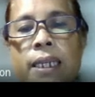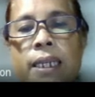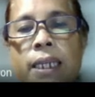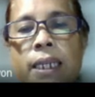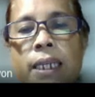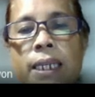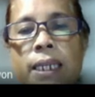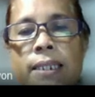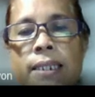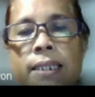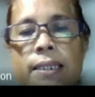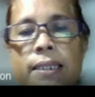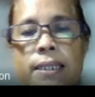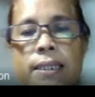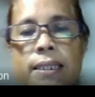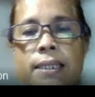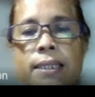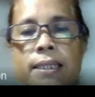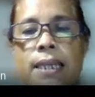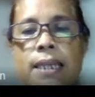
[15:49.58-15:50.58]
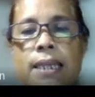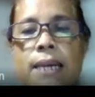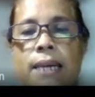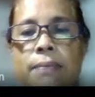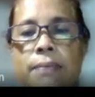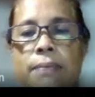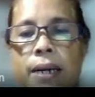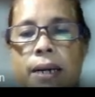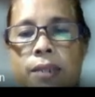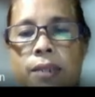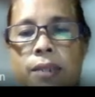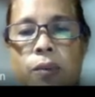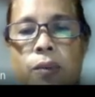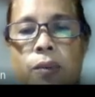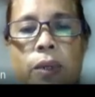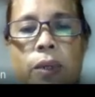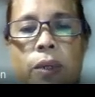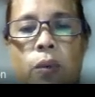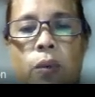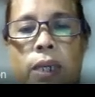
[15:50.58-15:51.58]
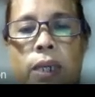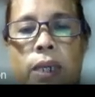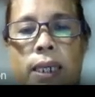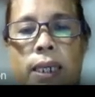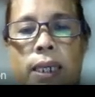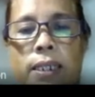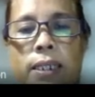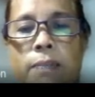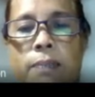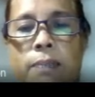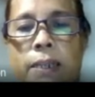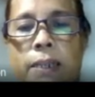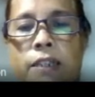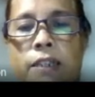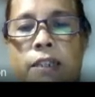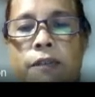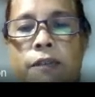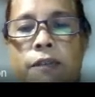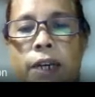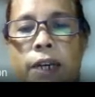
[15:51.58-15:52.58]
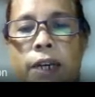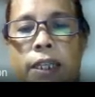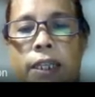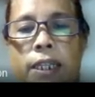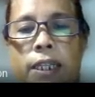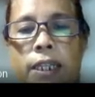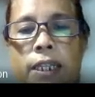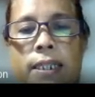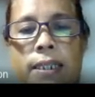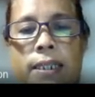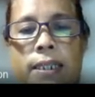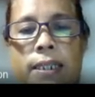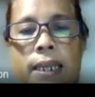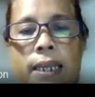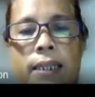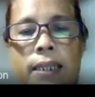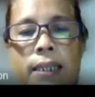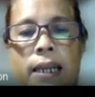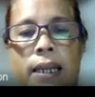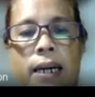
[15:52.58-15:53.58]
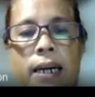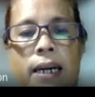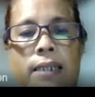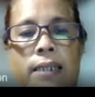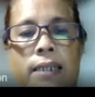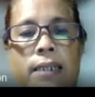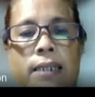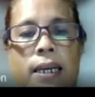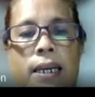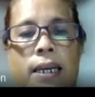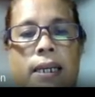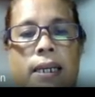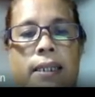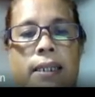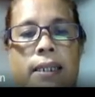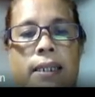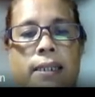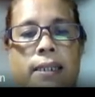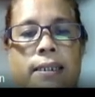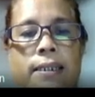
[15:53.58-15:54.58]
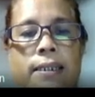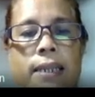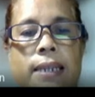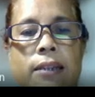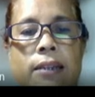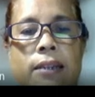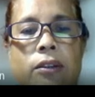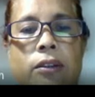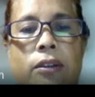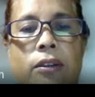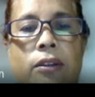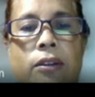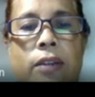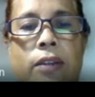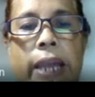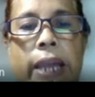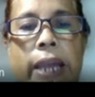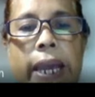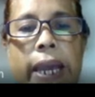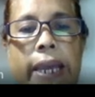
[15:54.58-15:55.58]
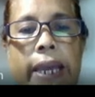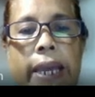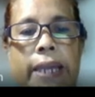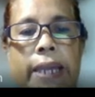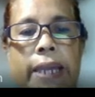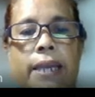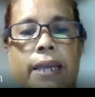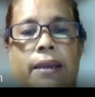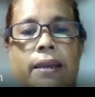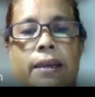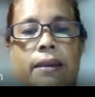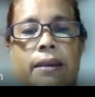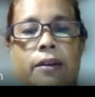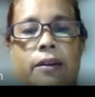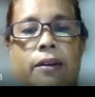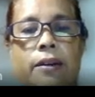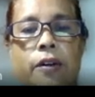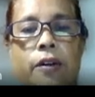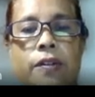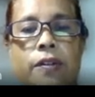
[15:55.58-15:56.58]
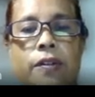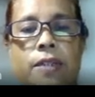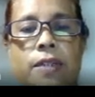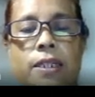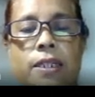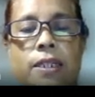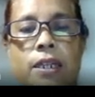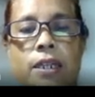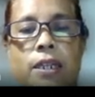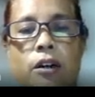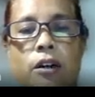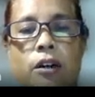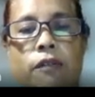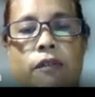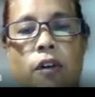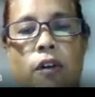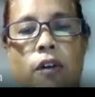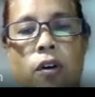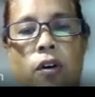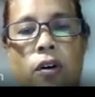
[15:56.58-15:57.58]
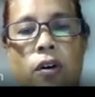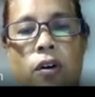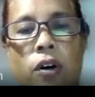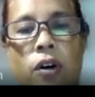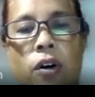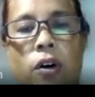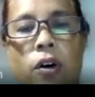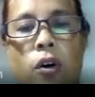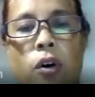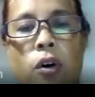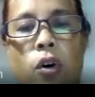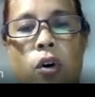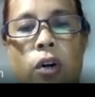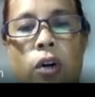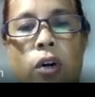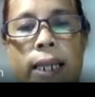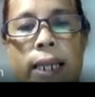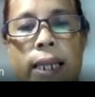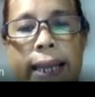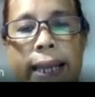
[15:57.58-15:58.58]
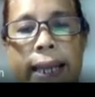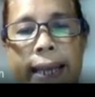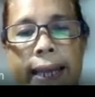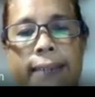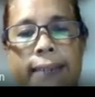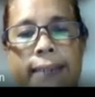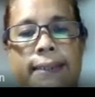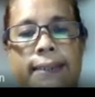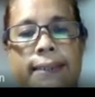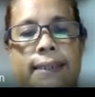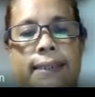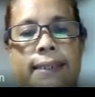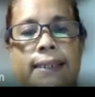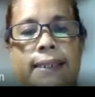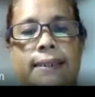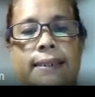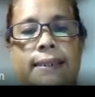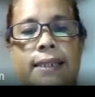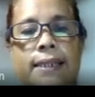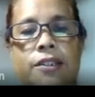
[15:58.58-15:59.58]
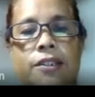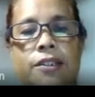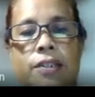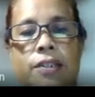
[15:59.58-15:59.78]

is the same as when we specify this set as the set A consisting of all x's such